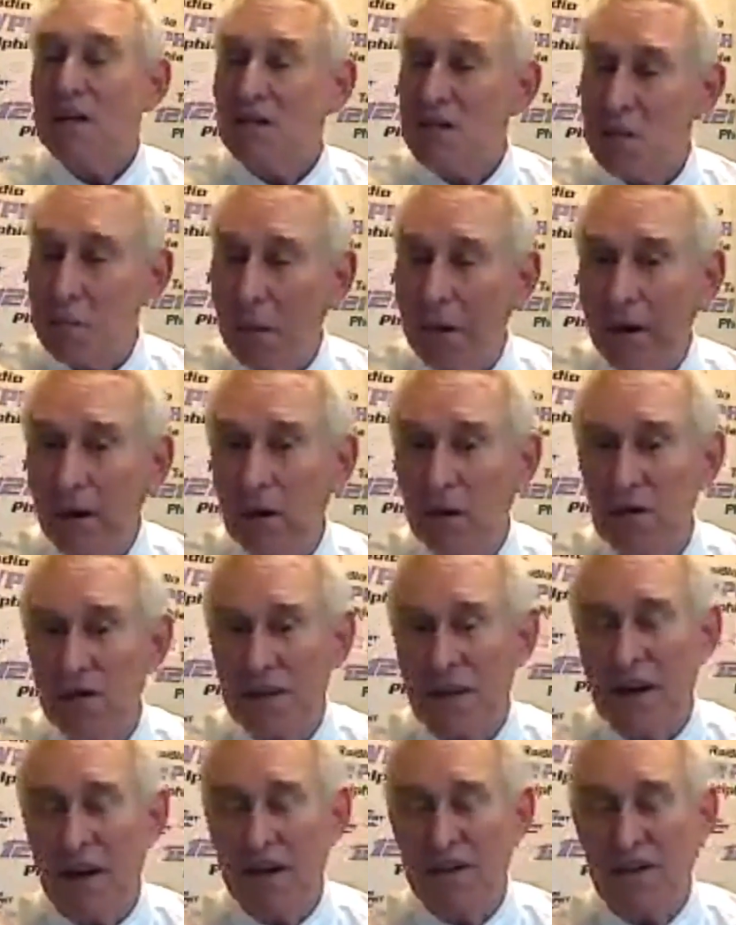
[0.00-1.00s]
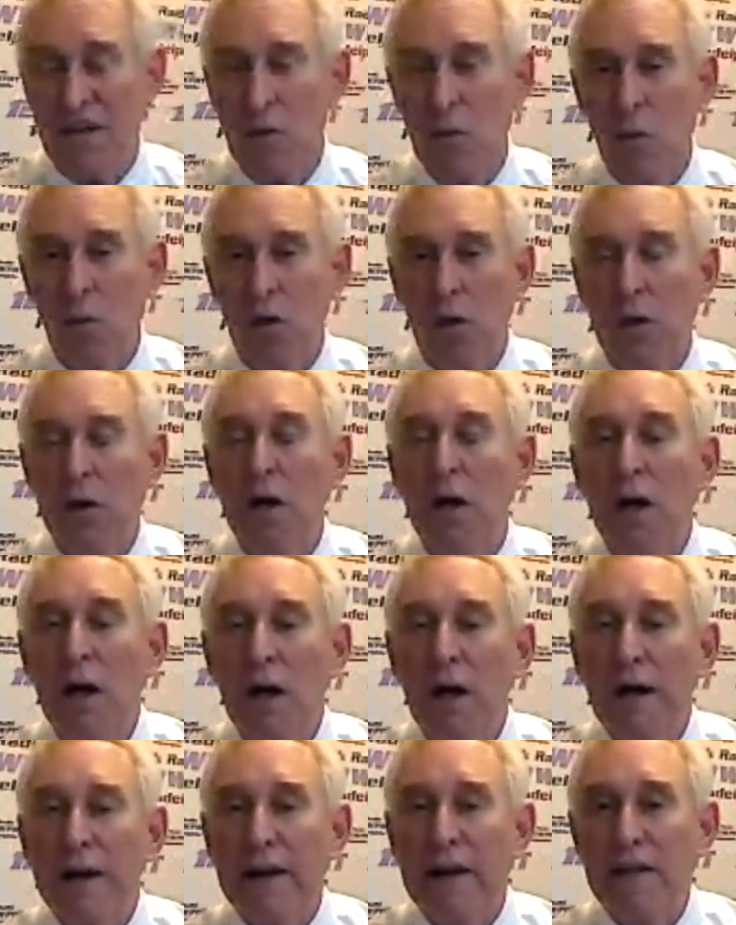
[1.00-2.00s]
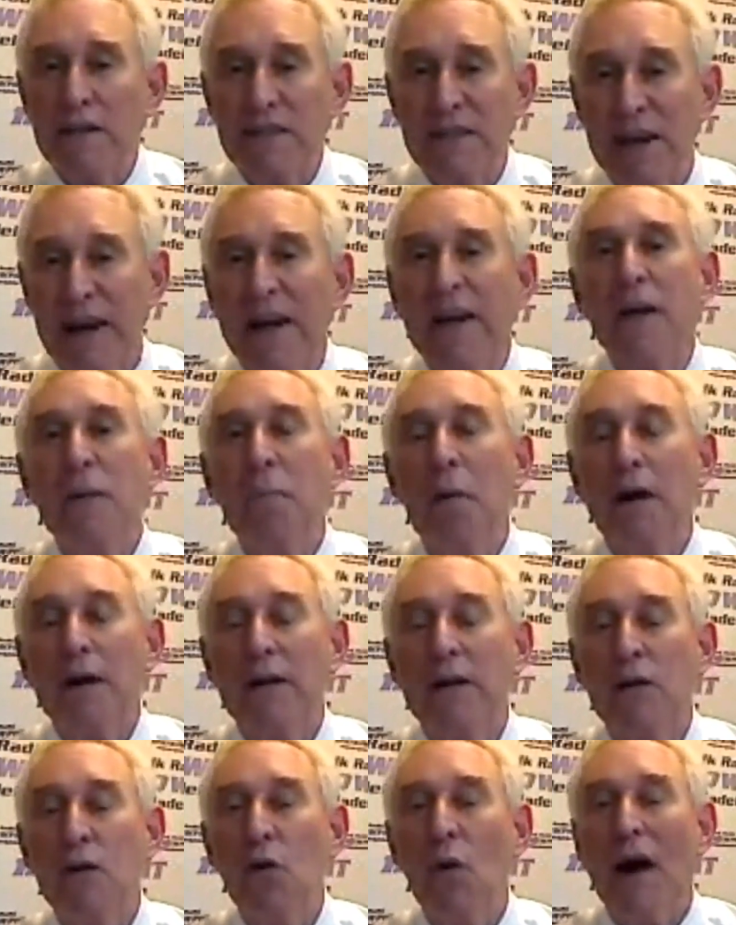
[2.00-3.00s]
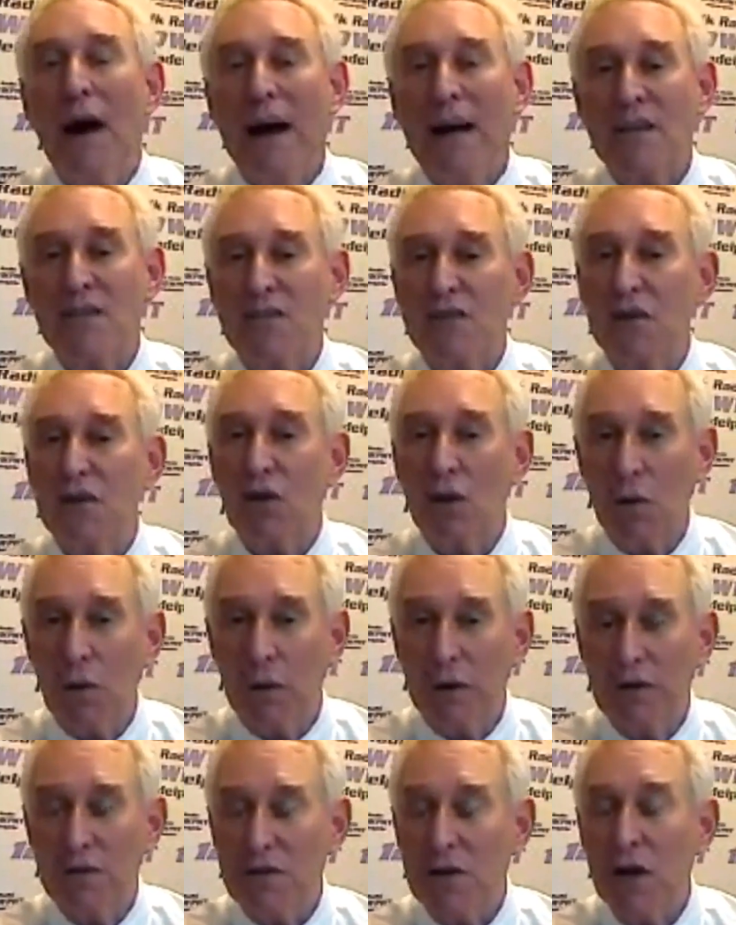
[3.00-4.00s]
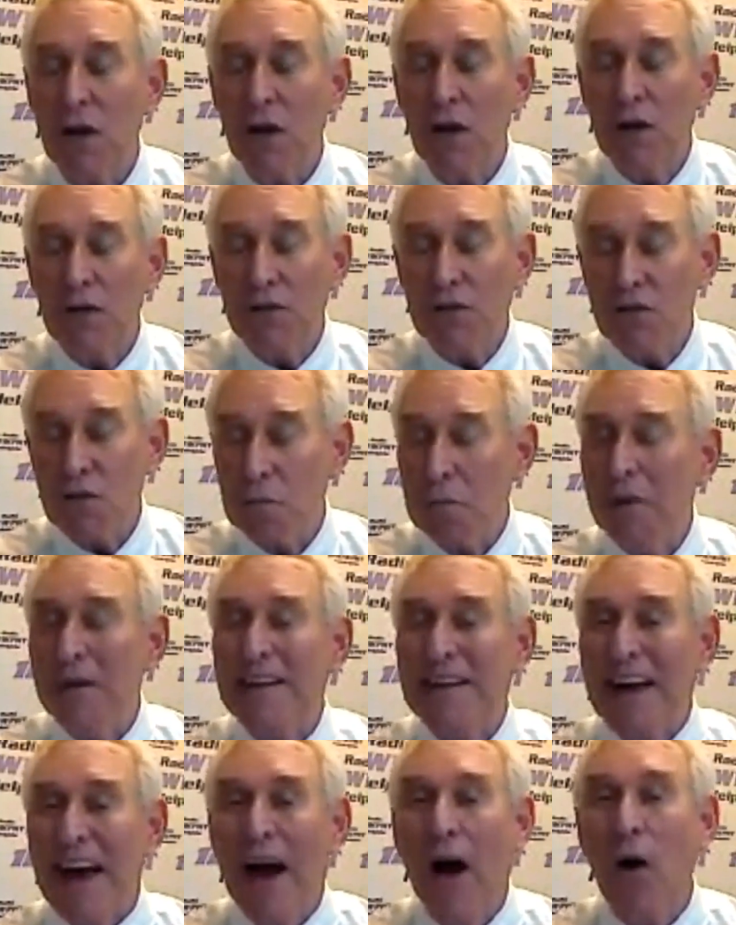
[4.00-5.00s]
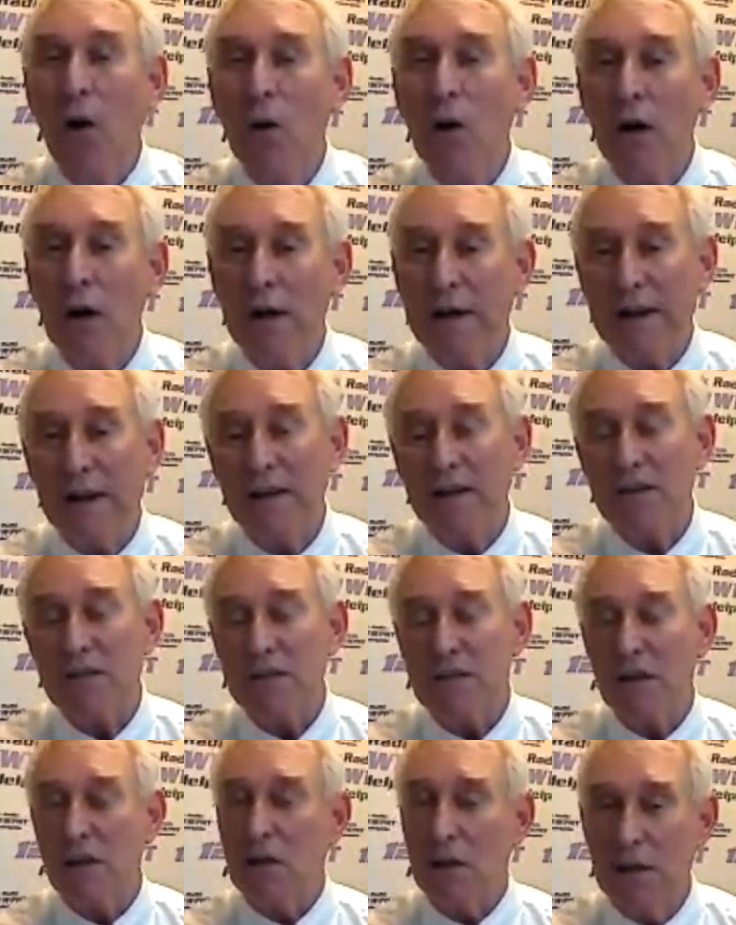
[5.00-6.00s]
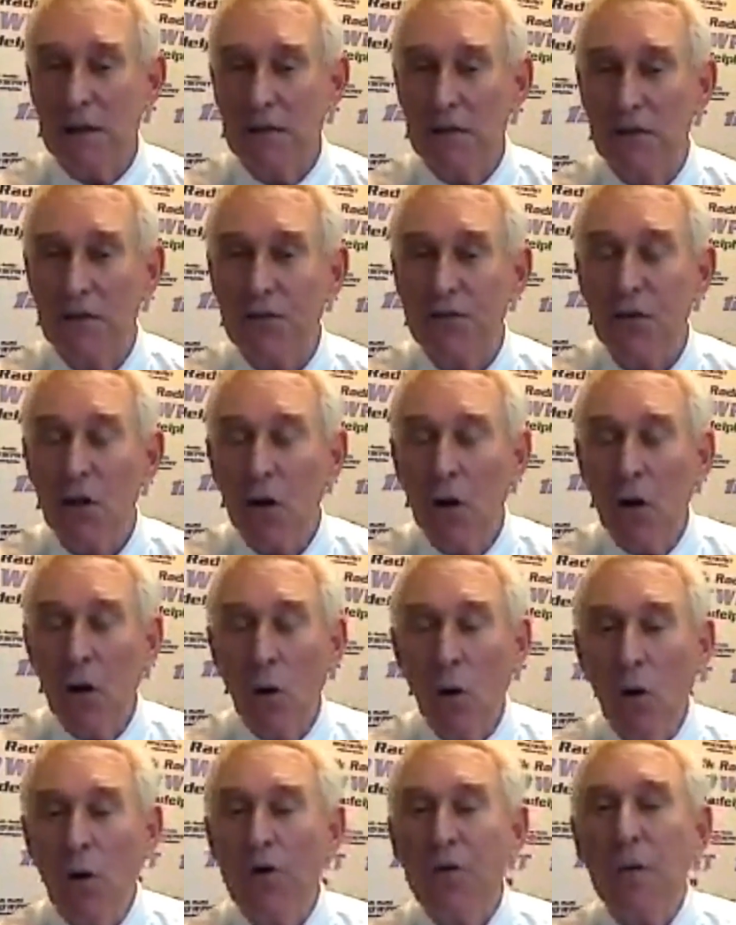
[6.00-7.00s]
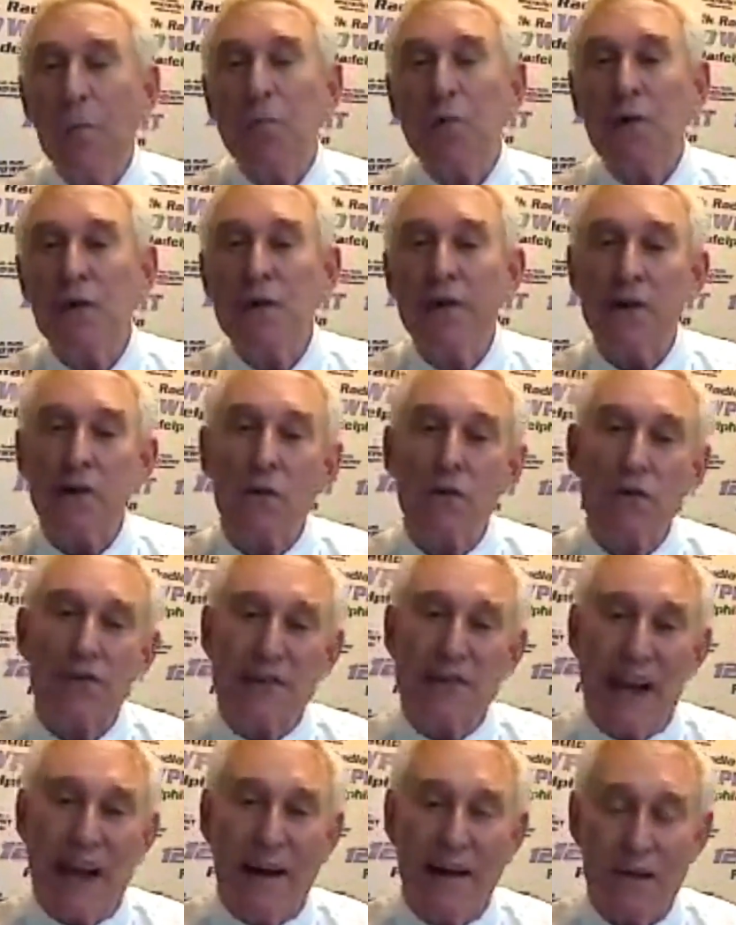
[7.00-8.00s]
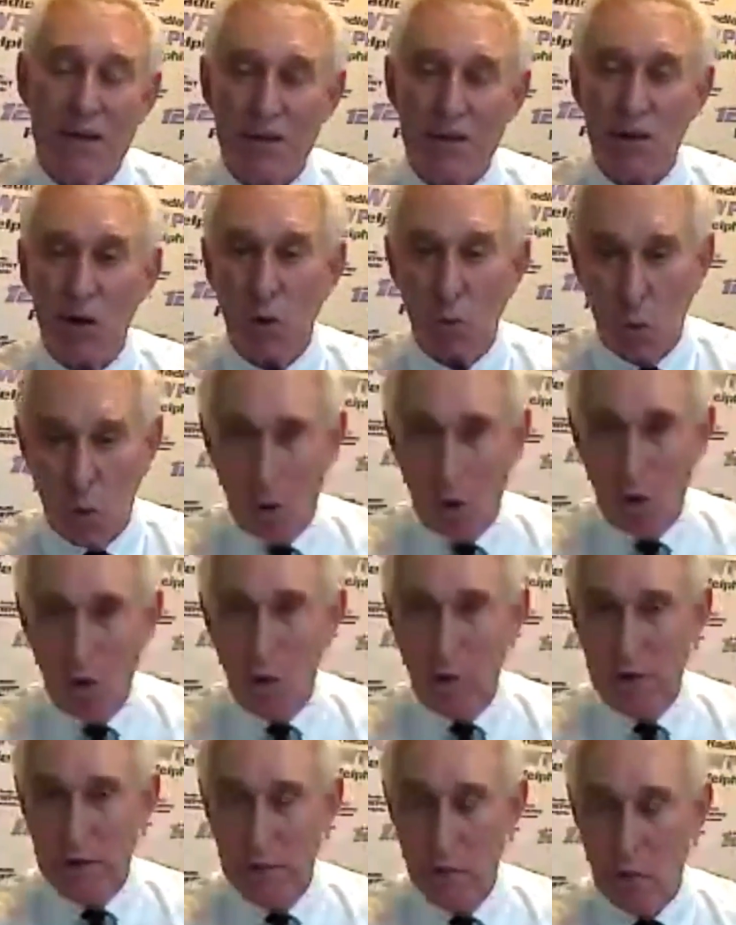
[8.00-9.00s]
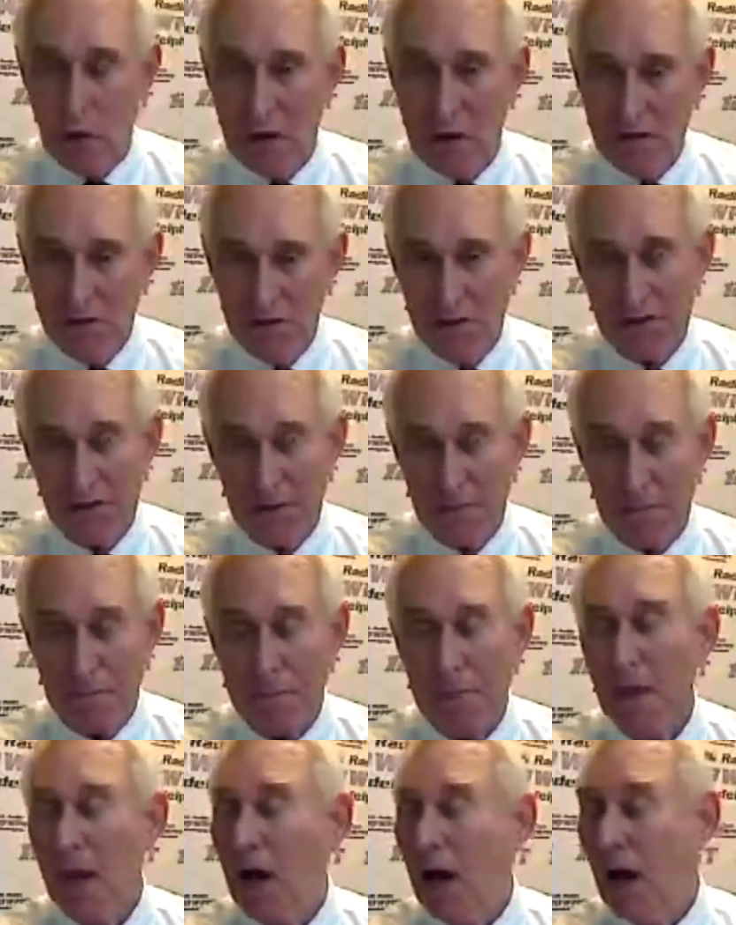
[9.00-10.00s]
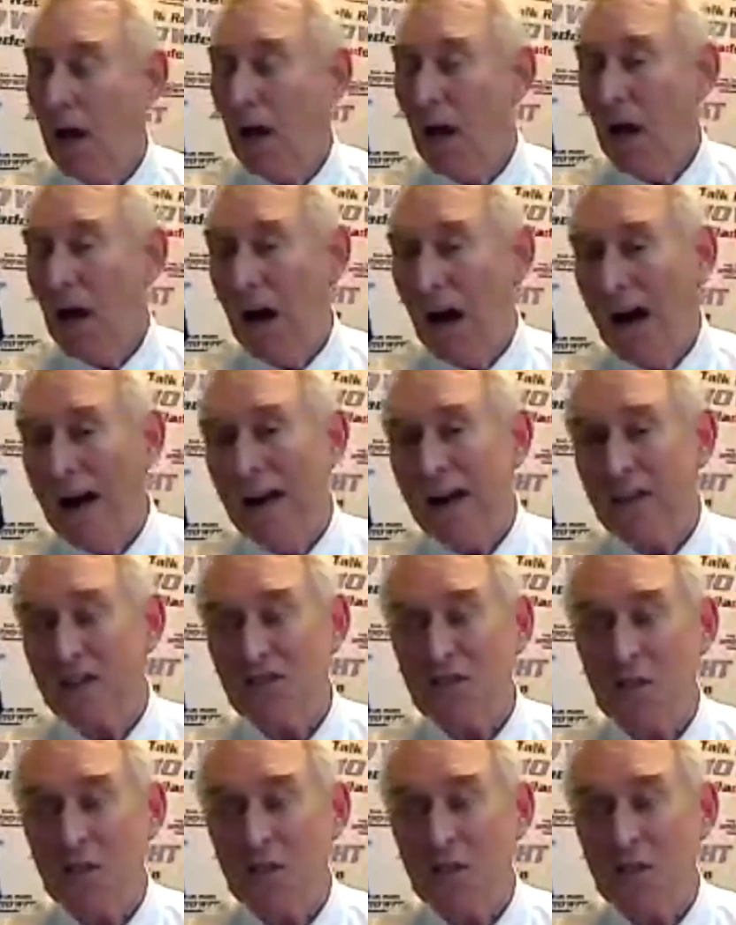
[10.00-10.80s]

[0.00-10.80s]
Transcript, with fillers: smears, as it were, against anybody who has the courage to speak out against the Clintons or the political status quo in Washington. I